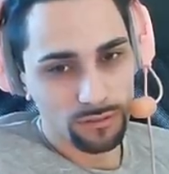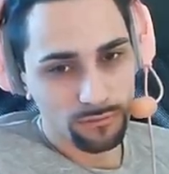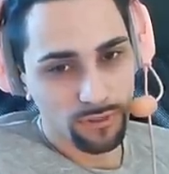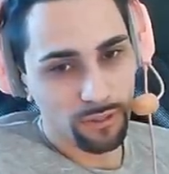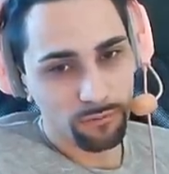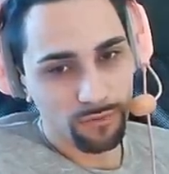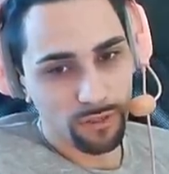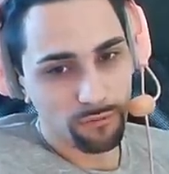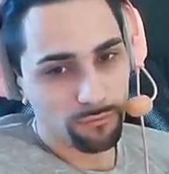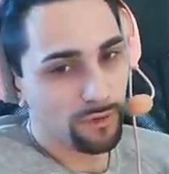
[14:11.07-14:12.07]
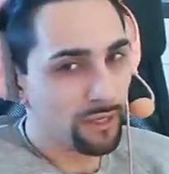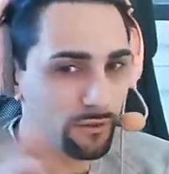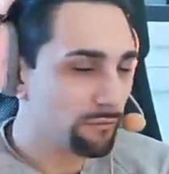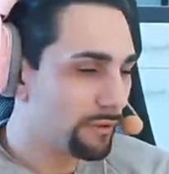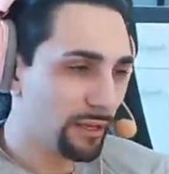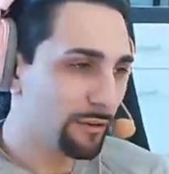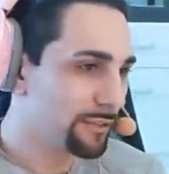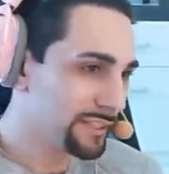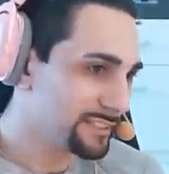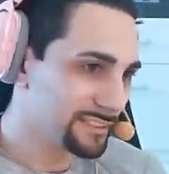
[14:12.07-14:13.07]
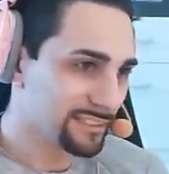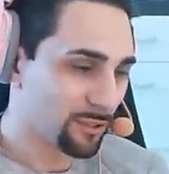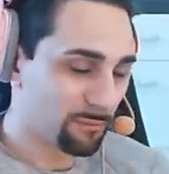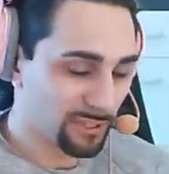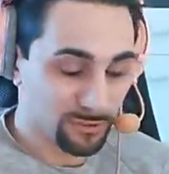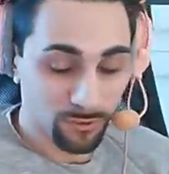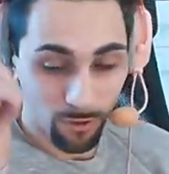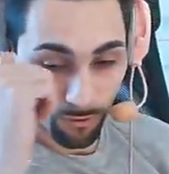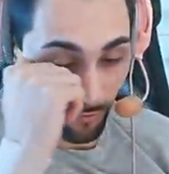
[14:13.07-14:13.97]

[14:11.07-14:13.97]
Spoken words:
Very easy compared to down throw.